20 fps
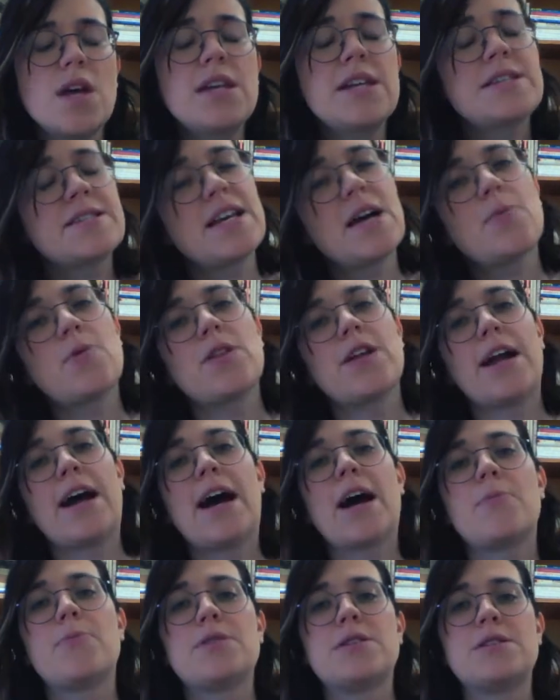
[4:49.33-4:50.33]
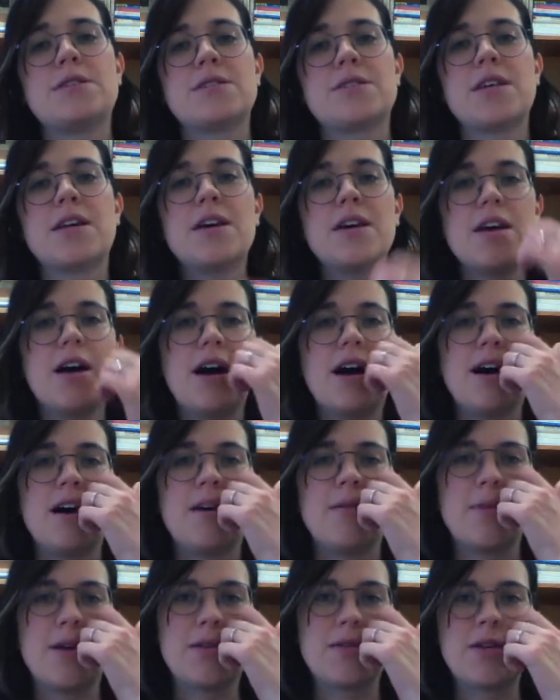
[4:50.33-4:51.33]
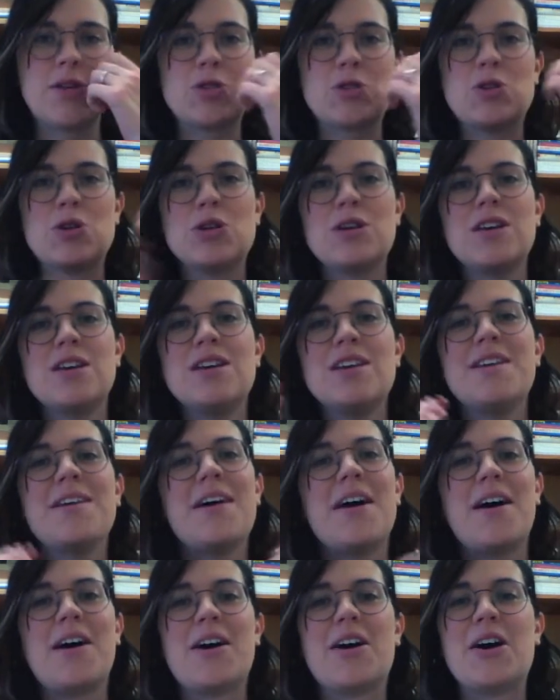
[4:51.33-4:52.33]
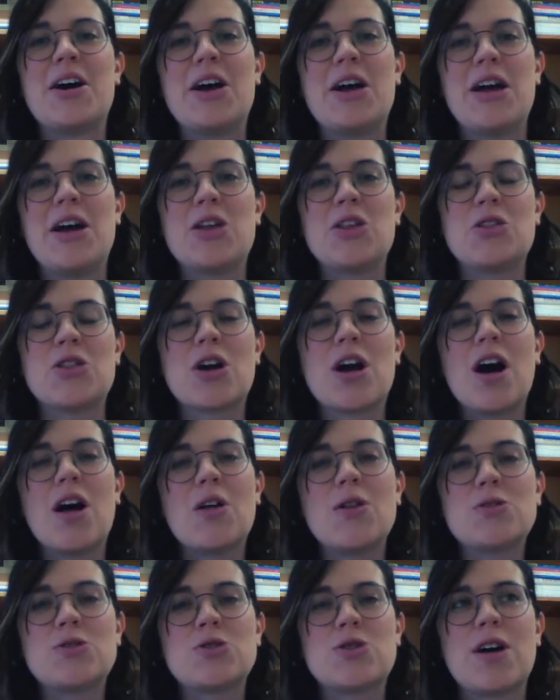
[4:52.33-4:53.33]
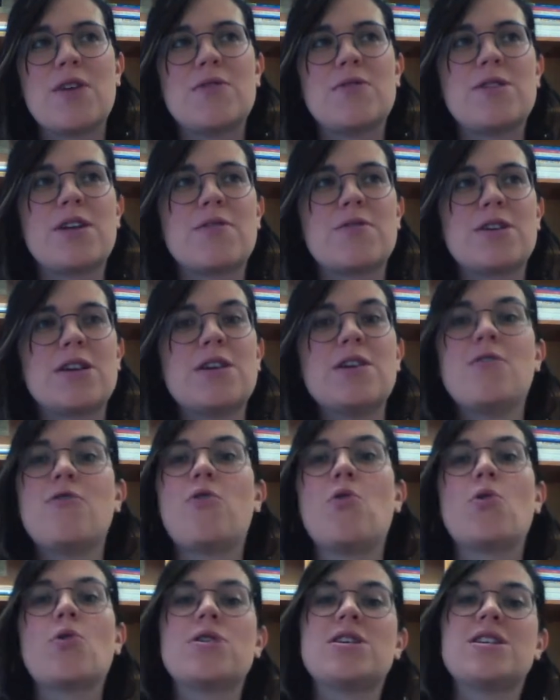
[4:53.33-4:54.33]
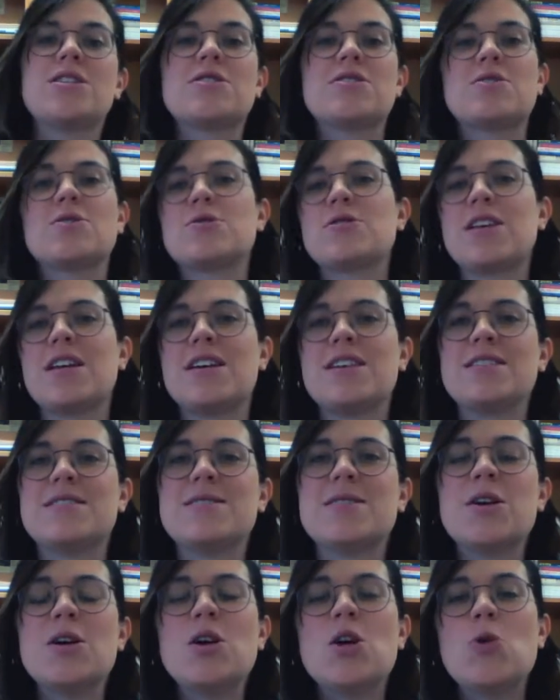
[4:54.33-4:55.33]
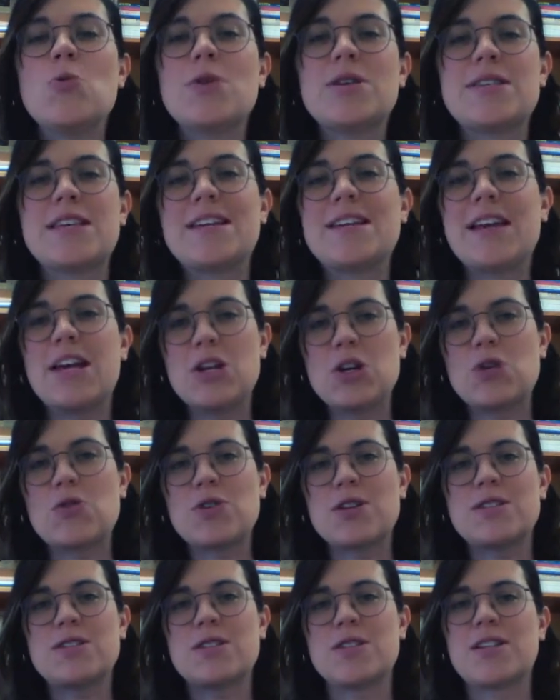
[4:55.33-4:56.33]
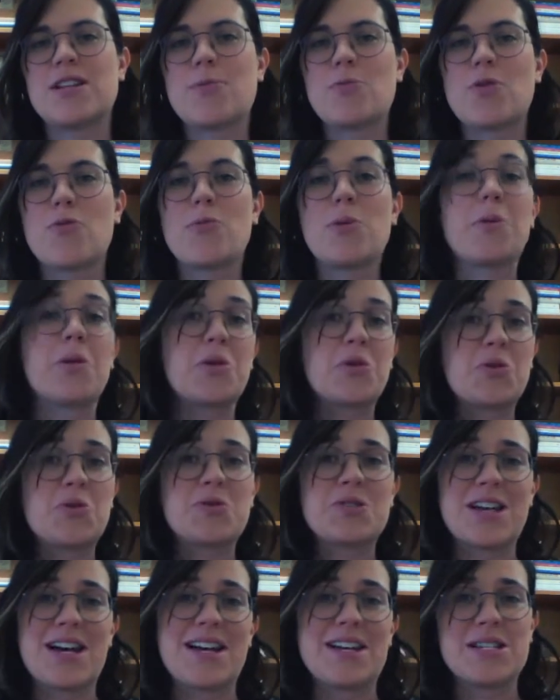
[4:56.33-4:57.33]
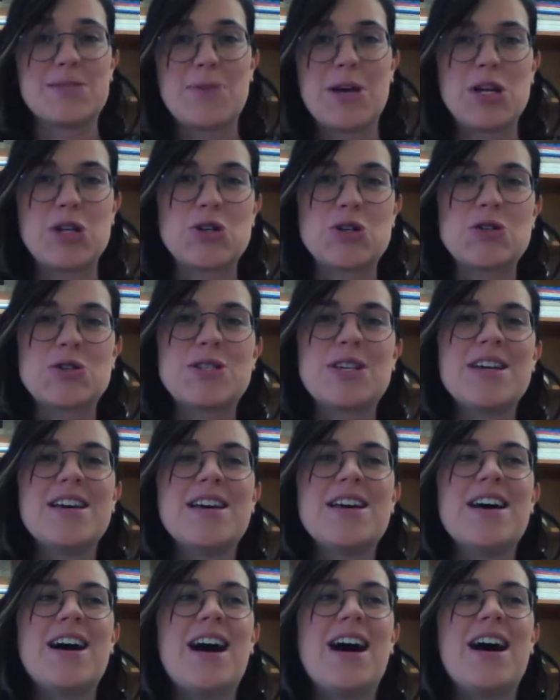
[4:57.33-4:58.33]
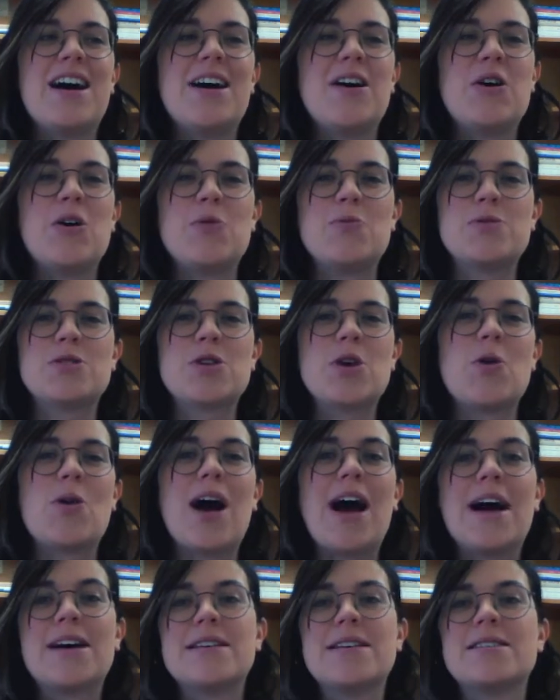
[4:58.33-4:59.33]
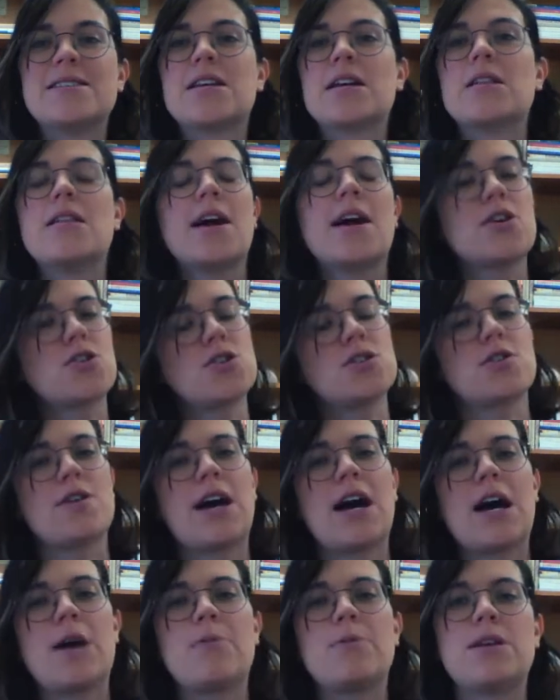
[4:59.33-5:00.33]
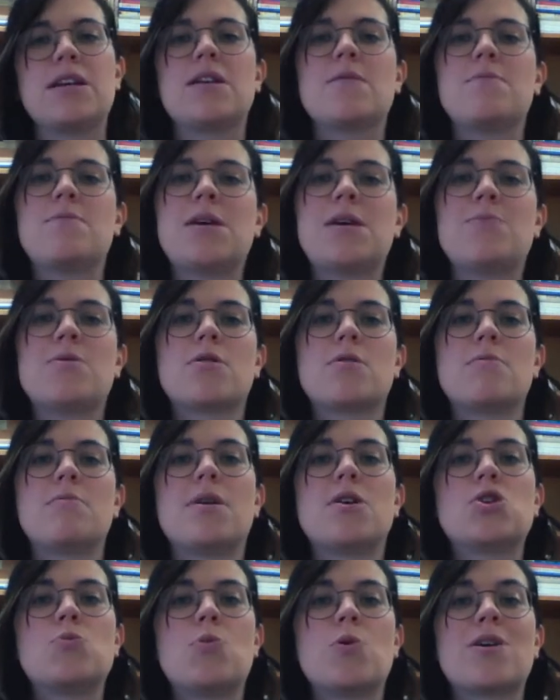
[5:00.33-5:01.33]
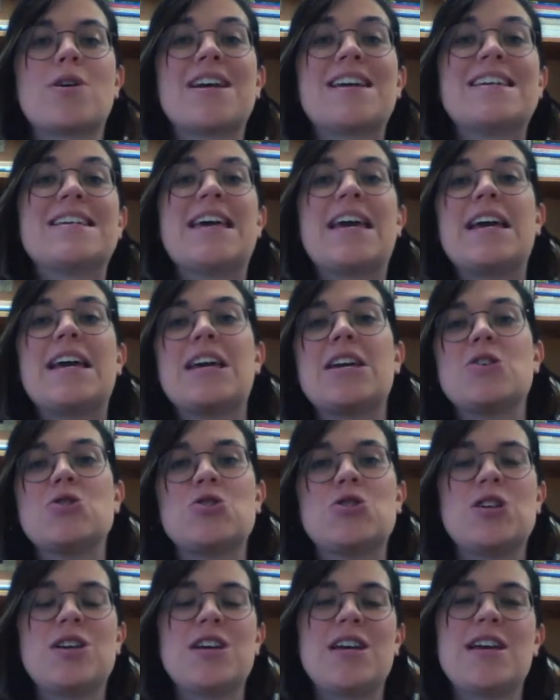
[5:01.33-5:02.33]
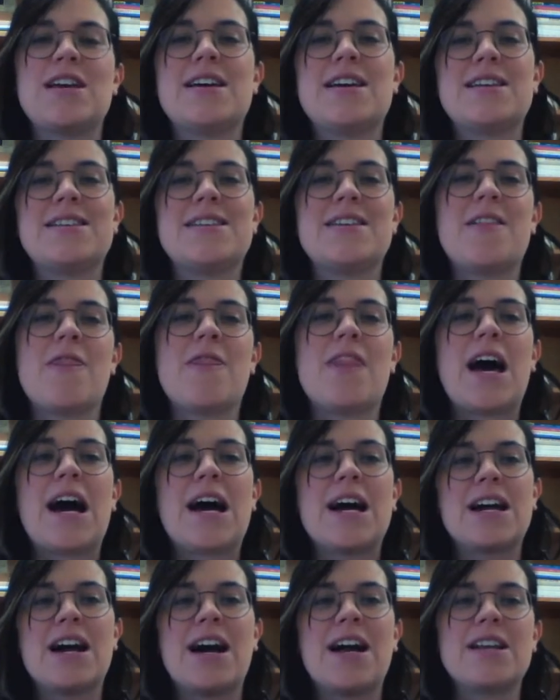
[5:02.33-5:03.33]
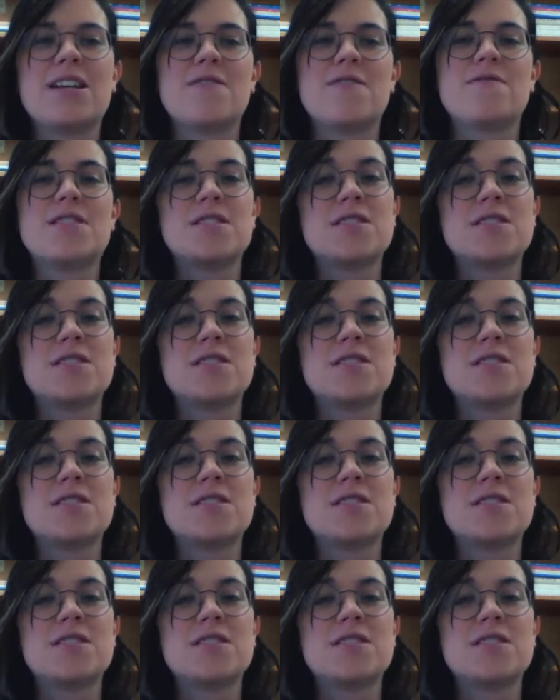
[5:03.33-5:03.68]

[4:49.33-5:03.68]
example that happens, at least at the college level every 4 years is we see an increase in the number of political science majors. So as elections are happening and people are much more engaged in that kind of